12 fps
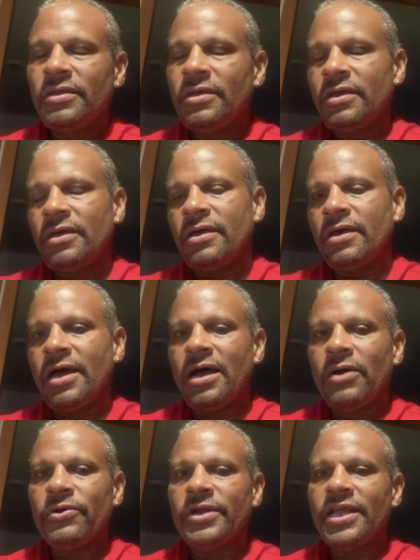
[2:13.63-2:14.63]

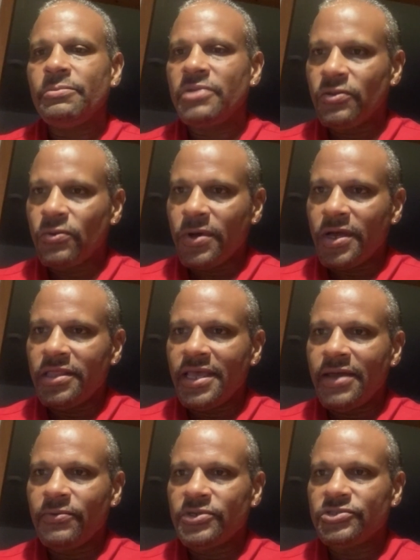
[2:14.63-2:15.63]
Howard, had been the one
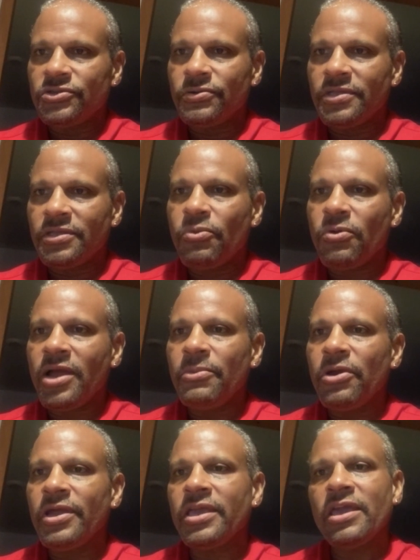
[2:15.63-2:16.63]
that was doing the
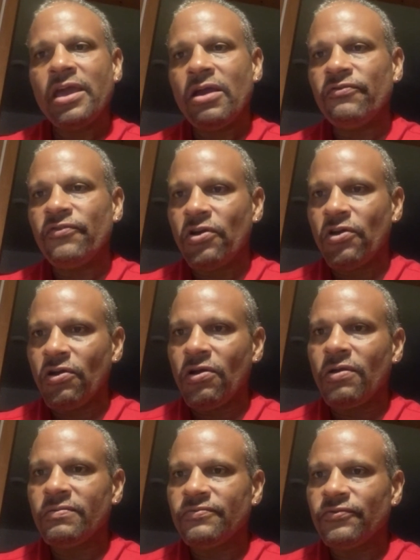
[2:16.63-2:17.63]
primary care for
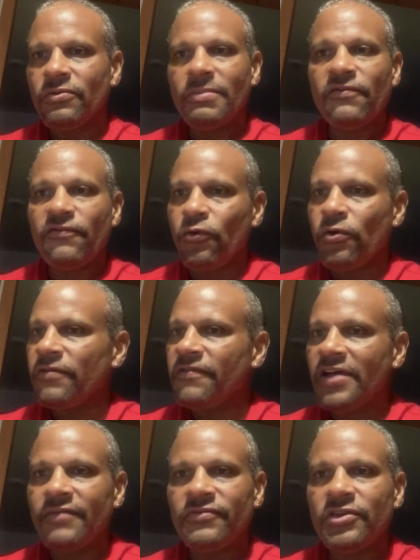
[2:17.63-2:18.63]
her for about 4 to
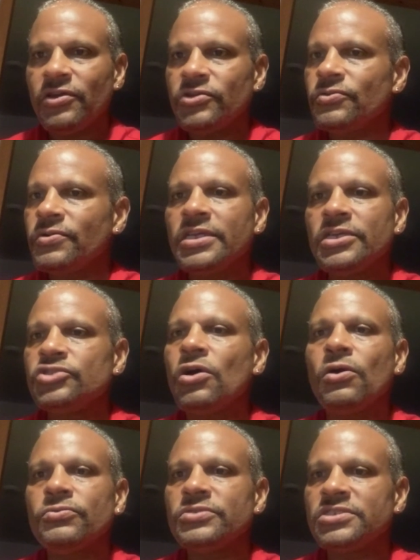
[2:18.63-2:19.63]
5 years on his
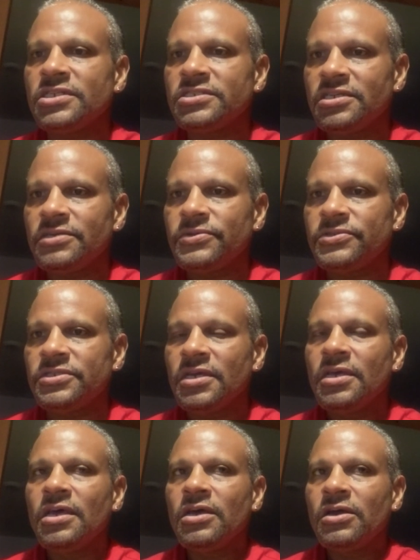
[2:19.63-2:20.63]
own since he was
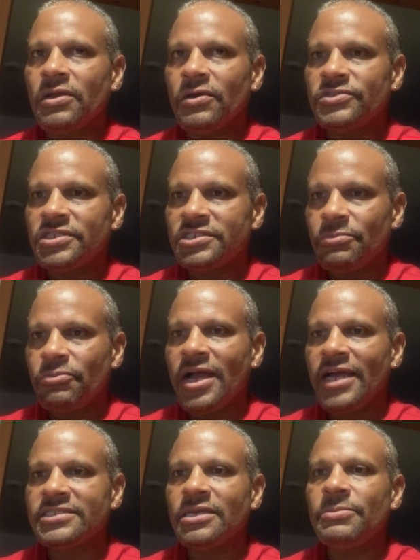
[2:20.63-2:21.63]
closest in
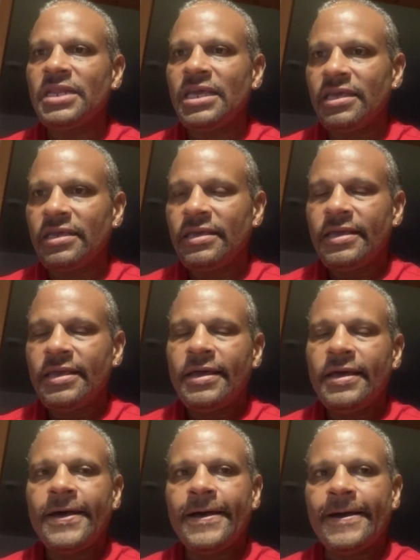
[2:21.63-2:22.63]
proximity.
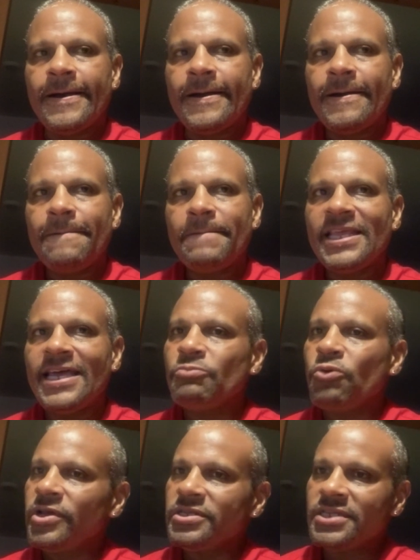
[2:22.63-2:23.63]
At that
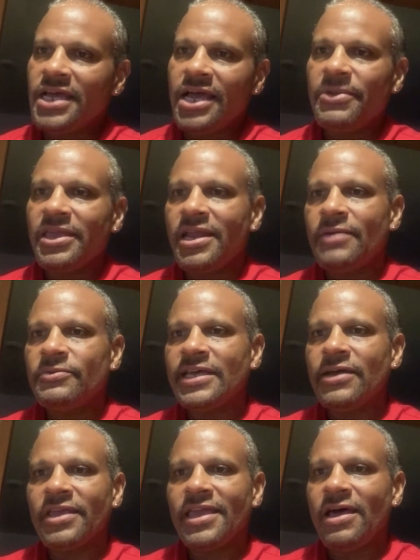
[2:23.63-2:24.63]
point in time, again, I was
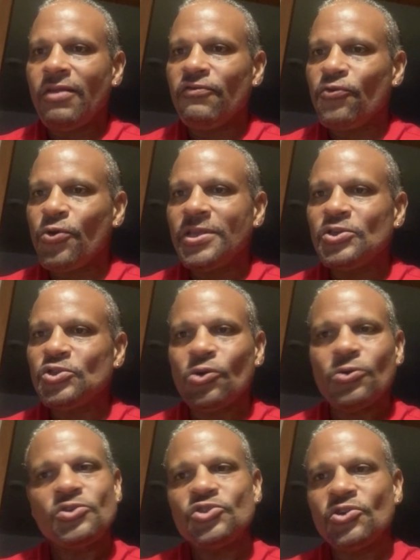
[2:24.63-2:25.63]
out in California, so
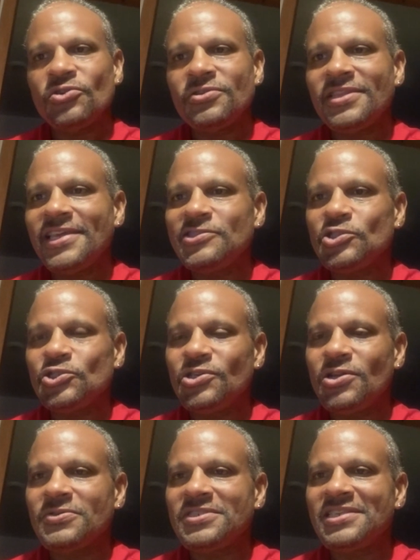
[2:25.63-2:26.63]
there's certain things that you
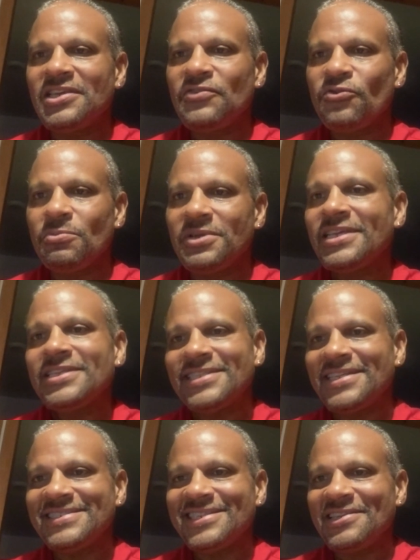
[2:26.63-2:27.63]
don't see from a
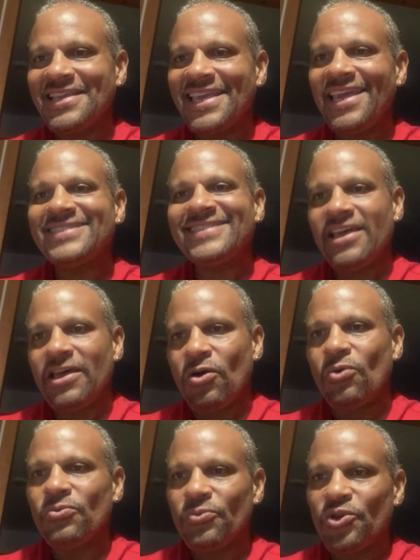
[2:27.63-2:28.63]
distance and you can't
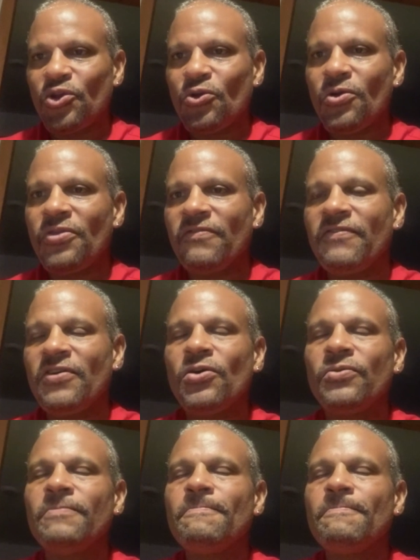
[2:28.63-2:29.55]
tell when you're on the phone.